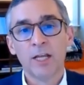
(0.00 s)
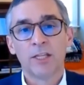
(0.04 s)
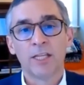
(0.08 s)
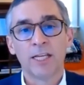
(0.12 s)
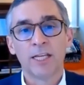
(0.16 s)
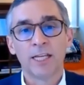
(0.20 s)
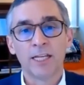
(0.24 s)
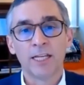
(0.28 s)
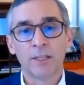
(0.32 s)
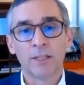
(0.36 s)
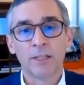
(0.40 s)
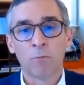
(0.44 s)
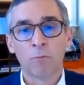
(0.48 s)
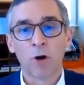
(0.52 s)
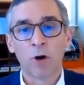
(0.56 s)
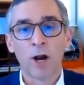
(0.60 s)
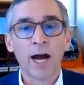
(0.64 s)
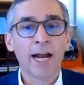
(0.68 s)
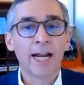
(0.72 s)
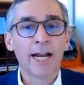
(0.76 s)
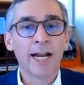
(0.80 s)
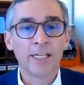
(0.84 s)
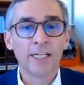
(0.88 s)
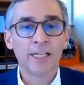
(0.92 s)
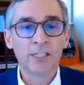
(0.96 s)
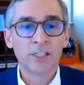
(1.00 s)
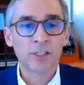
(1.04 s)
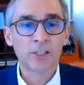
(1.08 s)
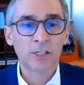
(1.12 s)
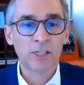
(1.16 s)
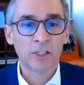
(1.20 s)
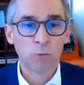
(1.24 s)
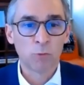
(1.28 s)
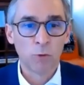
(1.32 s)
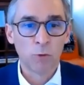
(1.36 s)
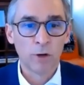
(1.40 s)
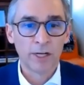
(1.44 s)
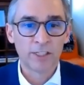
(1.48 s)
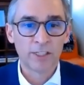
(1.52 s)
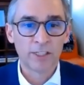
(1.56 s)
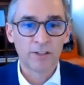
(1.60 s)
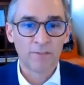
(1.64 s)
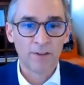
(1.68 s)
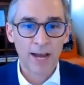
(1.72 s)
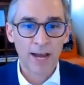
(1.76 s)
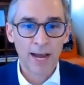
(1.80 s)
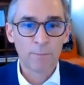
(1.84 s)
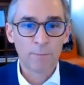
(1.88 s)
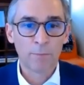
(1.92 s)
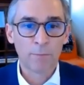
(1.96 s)
The, the brine is, is what is
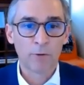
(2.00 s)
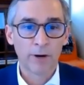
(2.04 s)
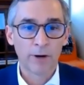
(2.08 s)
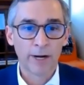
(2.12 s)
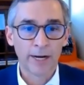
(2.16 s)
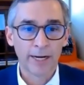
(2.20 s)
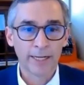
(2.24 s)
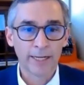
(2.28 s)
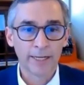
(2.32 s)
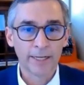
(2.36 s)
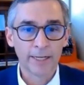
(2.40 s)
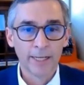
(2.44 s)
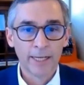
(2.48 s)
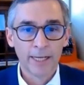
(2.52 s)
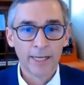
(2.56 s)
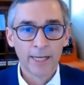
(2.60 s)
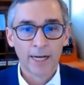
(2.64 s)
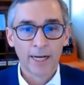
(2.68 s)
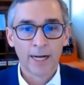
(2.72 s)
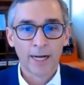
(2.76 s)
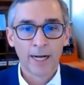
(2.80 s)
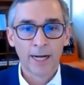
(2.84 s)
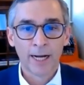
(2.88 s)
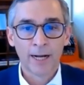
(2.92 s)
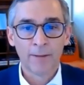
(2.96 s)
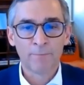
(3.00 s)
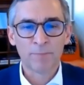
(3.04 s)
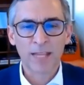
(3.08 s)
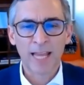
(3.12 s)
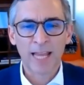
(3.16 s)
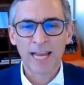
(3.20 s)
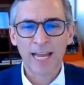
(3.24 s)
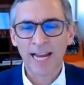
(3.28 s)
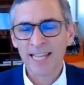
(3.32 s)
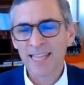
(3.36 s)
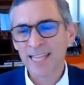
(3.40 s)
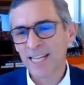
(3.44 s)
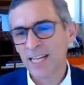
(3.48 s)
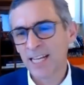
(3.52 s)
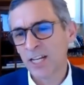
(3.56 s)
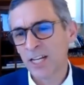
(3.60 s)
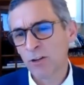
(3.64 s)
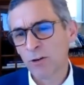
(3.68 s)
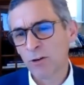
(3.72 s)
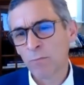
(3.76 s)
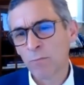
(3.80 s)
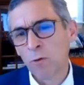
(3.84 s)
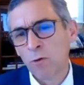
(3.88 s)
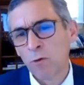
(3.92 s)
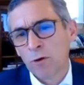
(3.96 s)
evaporated um, and I think
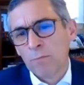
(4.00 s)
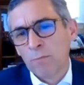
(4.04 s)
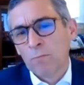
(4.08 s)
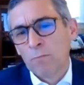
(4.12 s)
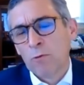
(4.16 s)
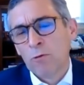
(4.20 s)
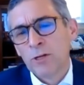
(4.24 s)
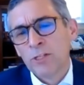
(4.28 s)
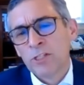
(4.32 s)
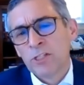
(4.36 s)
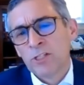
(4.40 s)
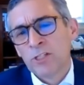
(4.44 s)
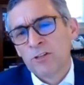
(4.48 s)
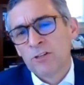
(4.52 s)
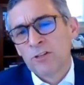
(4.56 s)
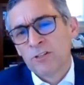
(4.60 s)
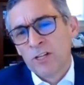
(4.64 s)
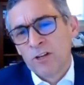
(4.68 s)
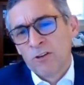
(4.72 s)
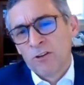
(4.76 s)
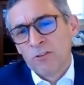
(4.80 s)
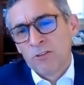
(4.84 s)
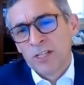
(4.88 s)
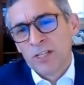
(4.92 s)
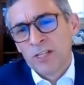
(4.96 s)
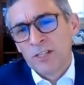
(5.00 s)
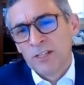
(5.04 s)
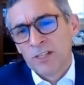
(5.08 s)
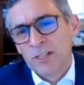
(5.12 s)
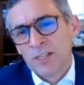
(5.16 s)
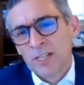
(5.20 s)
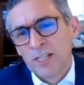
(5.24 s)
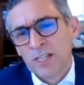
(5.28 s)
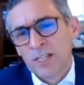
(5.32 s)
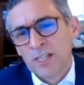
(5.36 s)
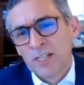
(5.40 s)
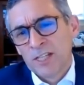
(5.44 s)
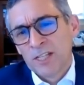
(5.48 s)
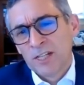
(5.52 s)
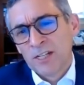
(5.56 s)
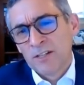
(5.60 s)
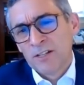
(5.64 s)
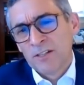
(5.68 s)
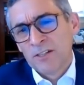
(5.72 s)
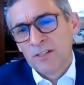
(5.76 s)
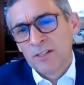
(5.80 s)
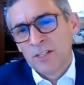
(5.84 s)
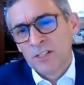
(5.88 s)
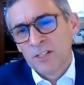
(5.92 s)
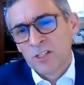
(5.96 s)
another important point to note, you know, the, the,
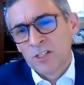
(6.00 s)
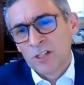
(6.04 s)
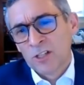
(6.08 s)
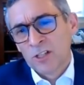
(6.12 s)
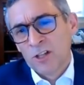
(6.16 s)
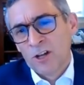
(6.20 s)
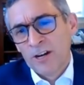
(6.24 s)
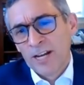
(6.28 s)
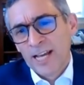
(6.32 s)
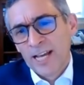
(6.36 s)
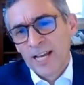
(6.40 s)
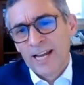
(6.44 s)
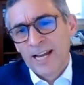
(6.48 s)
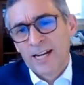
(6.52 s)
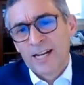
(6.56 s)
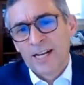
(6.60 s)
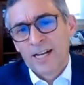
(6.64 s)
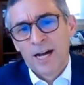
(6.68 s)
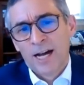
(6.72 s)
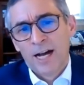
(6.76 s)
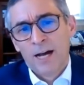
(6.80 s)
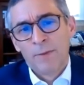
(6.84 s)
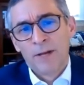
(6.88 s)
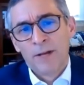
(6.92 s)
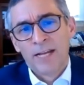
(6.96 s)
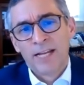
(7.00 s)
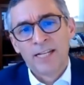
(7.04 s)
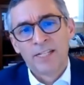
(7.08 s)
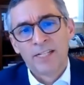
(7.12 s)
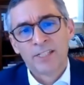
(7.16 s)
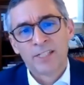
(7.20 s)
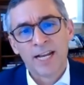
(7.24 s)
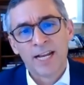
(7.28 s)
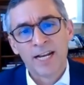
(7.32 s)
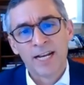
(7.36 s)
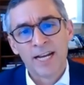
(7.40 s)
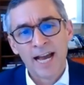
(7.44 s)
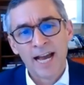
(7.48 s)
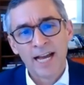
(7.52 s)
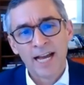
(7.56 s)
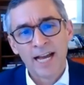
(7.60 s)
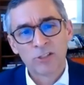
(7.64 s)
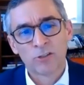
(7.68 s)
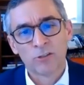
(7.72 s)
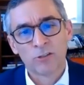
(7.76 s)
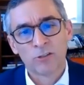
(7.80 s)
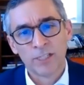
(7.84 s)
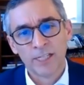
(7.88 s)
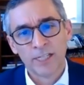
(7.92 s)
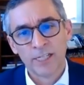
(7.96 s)
the, the Salar de Atacama is a
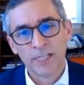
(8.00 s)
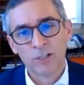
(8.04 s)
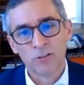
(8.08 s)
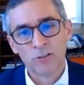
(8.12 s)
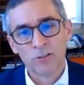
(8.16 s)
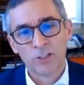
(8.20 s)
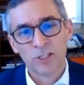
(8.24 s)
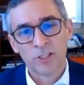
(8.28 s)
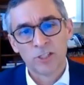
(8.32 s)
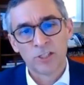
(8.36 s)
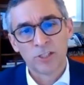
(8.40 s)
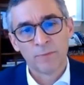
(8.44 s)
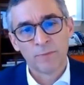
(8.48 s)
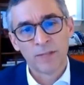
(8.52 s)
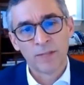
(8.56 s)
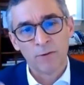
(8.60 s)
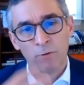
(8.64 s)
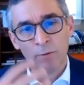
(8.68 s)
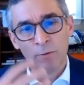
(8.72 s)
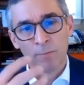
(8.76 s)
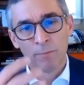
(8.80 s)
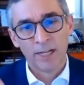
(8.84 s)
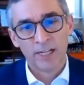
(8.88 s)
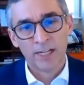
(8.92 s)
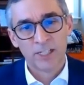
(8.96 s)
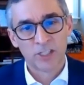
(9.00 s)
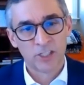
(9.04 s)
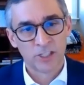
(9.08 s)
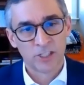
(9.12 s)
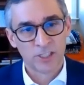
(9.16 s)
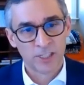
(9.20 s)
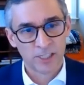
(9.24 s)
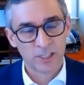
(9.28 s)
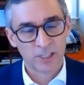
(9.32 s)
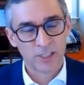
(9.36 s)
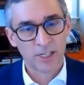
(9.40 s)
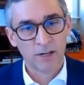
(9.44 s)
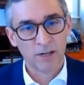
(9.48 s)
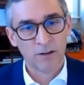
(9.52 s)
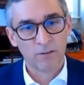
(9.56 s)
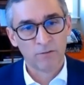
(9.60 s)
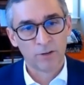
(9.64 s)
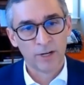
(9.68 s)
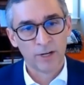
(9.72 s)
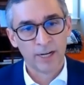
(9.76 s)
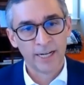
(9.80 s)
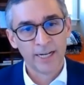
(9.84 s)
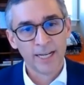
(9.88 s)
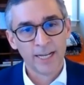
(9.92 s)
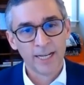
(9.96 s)
natural ecosystem that replenishes itself,
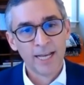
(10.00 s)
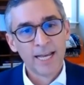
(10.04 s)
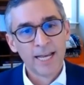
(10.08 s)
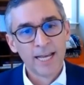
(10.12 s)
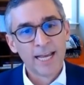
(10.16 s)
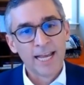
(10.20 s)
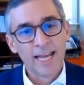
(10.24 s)
right?